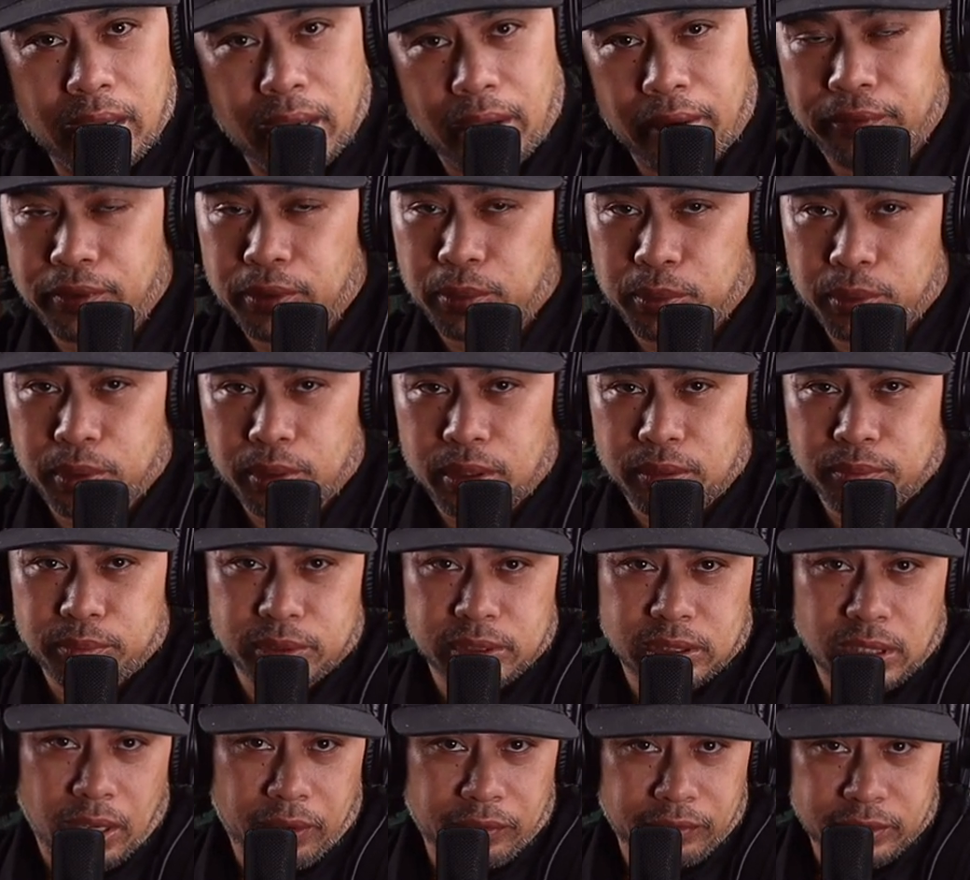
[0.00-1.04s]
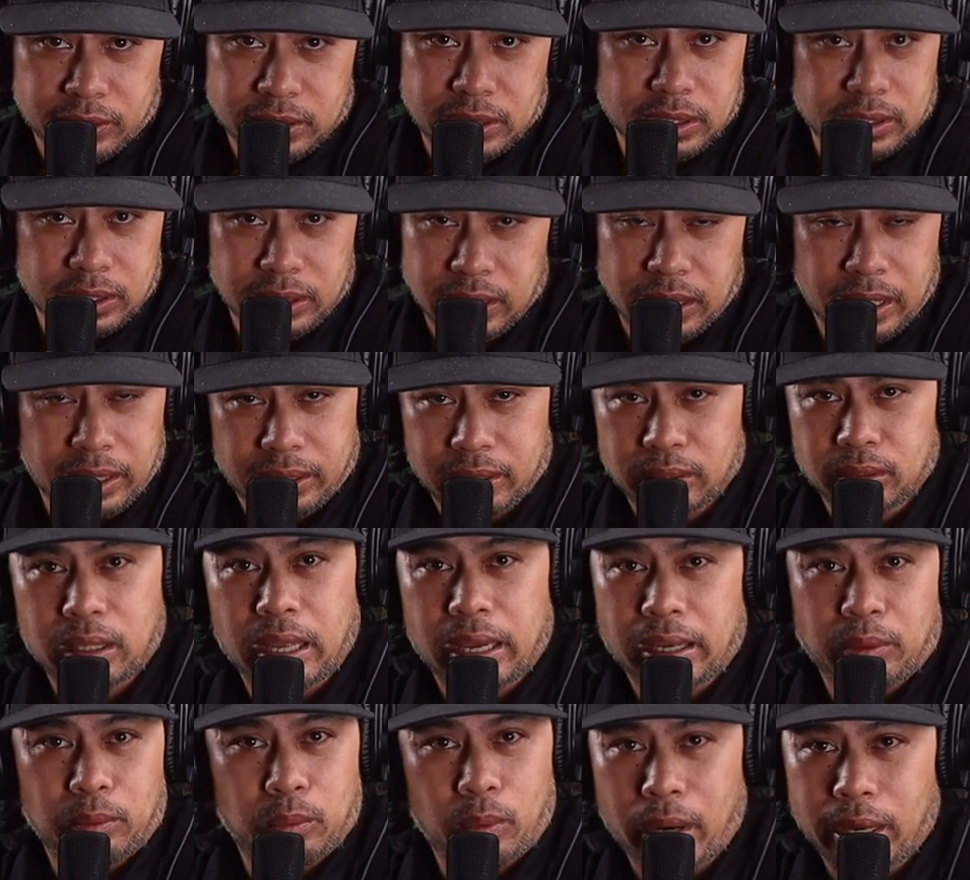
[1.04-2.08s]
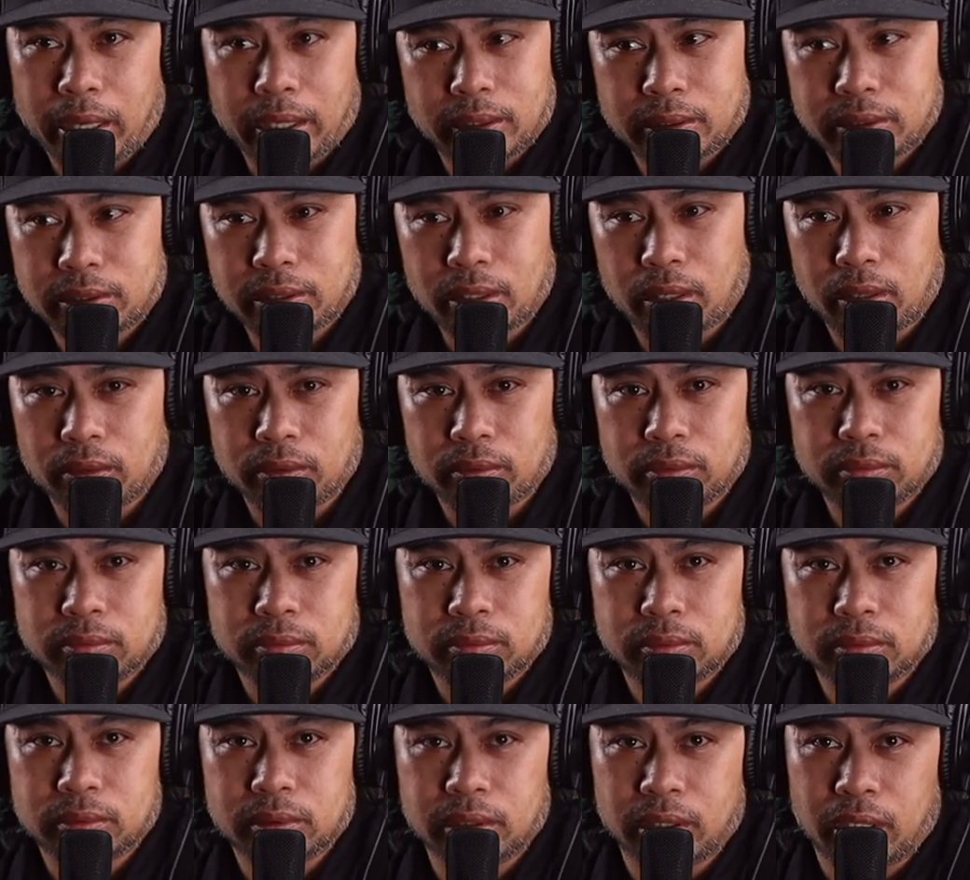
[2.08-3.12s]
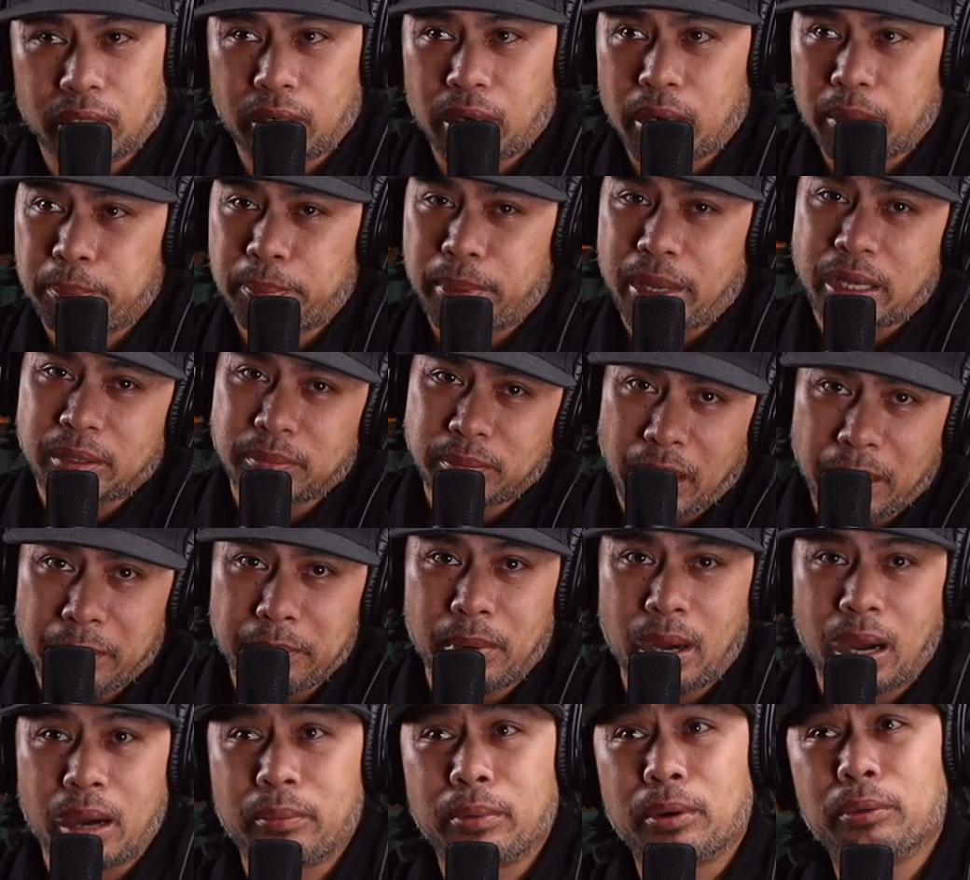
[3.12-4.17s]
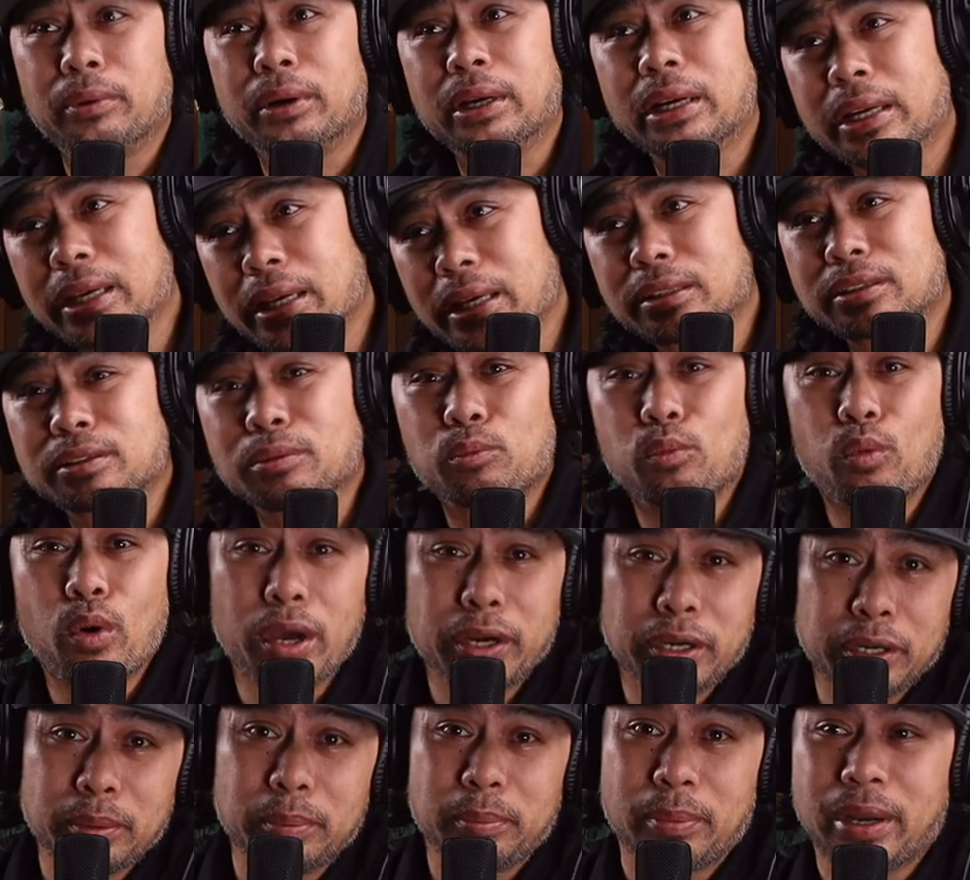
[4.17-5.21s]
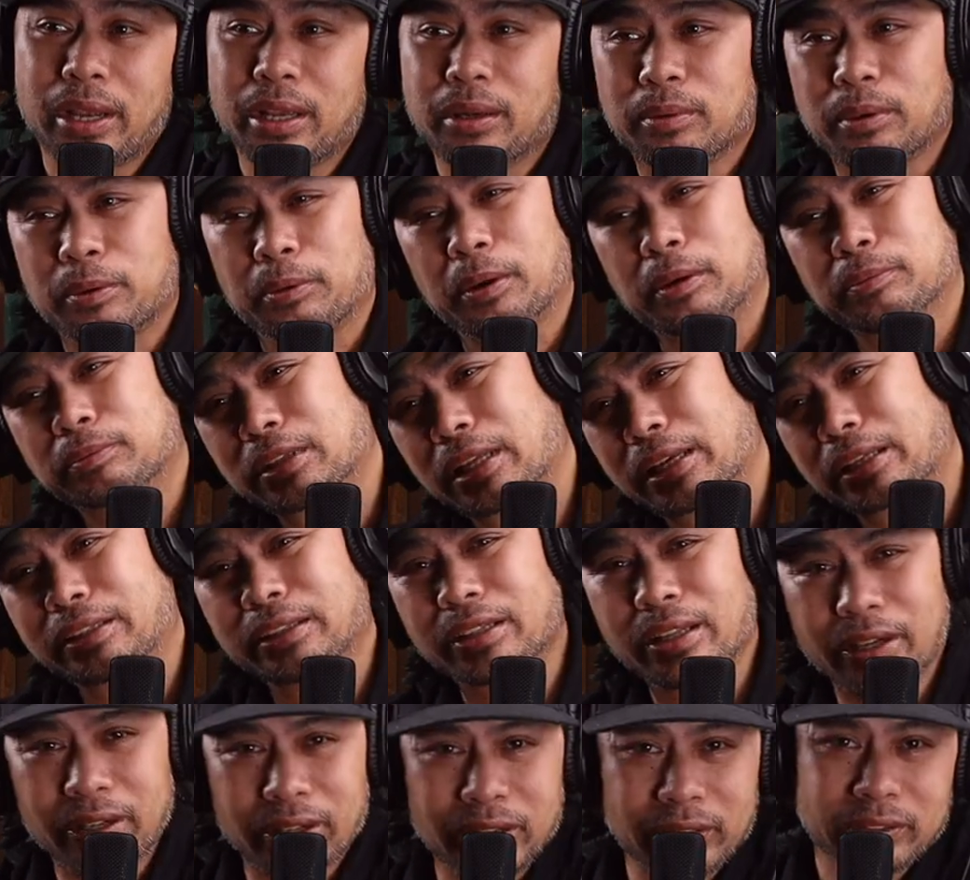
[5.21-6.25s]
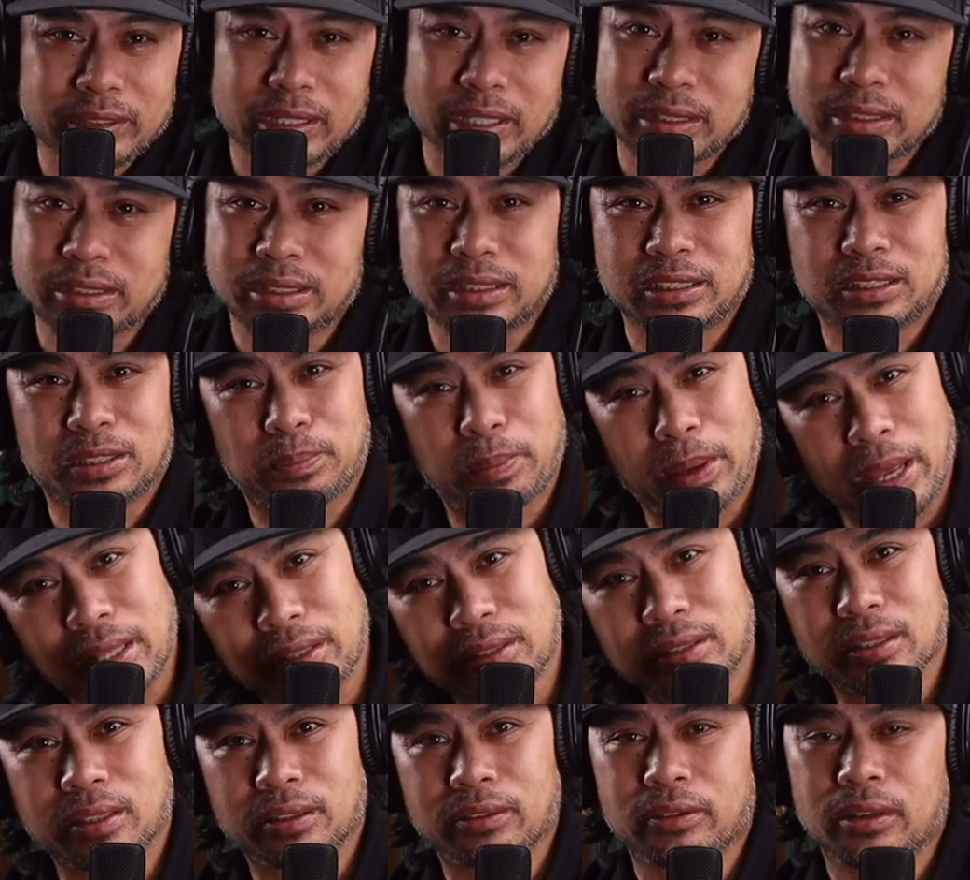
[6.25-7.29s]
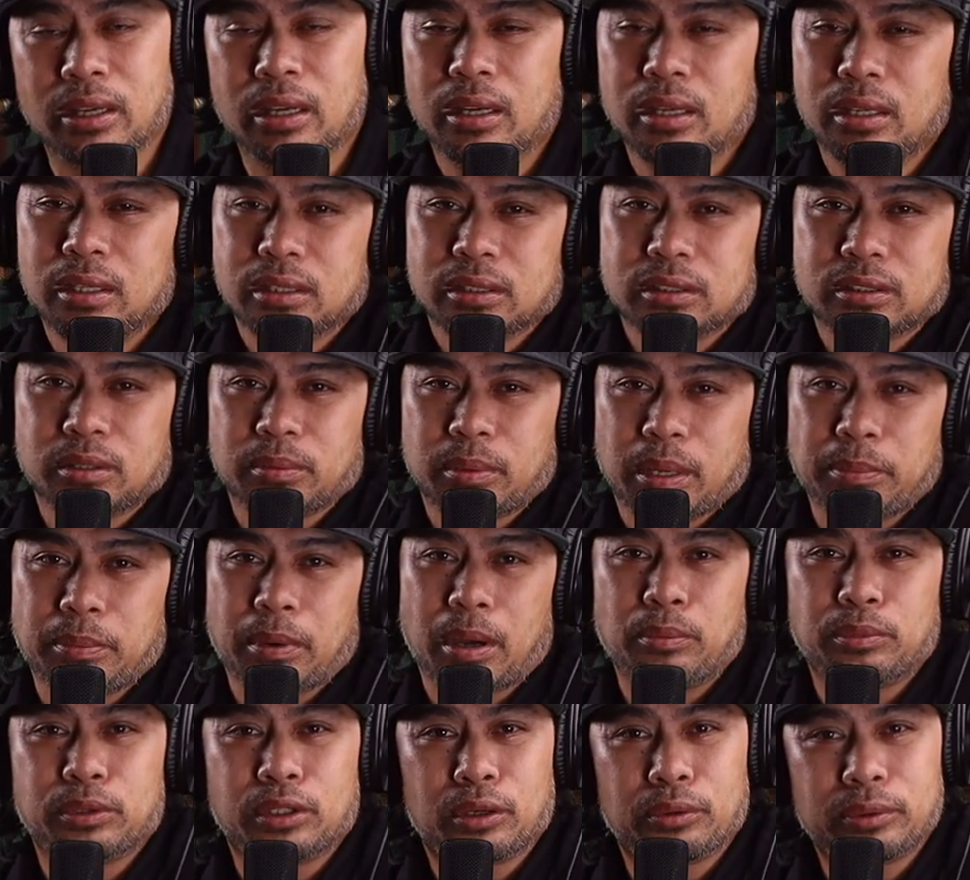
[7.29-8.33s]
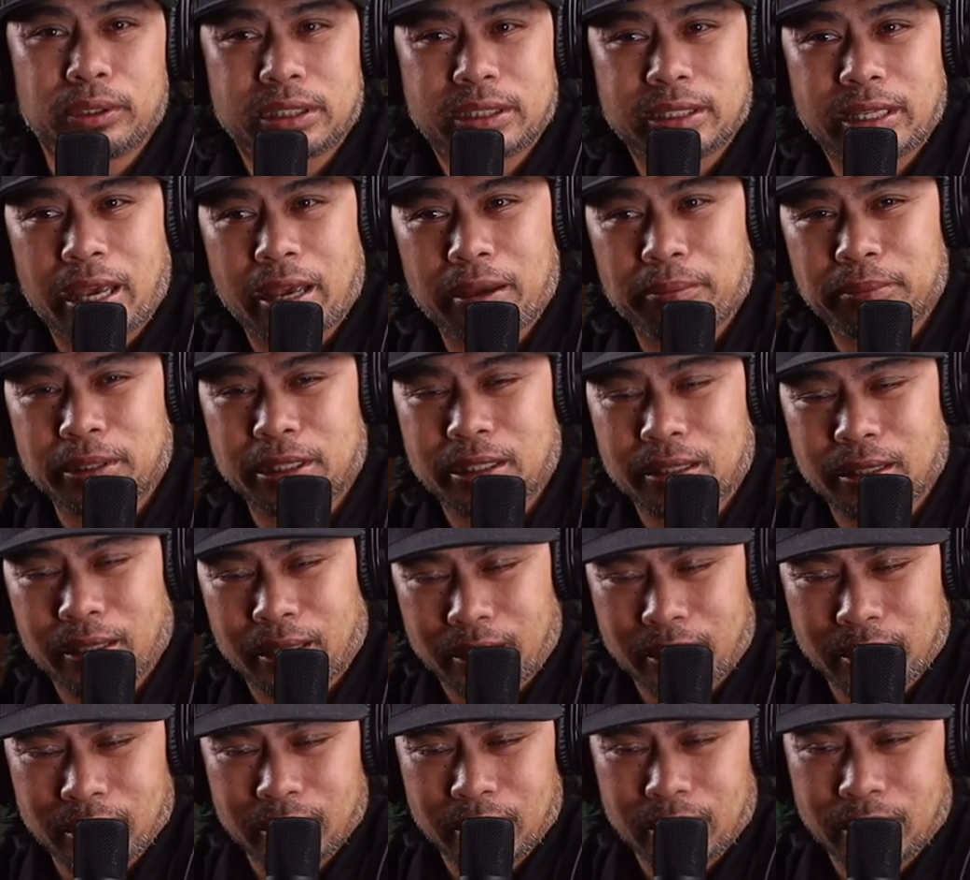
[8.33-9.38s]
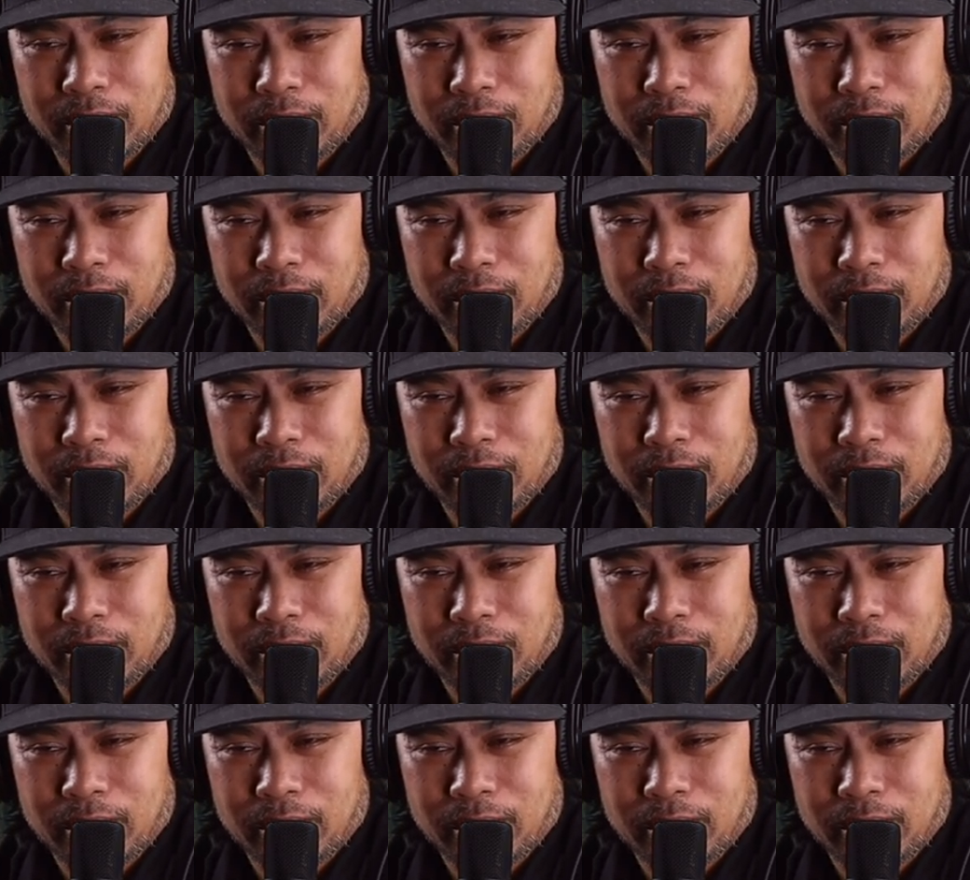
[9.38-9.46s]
everyone was obviously like like white so you know i begged my mom i want to get some wonder bread my mom's like no that's expensive so my mom would always get me like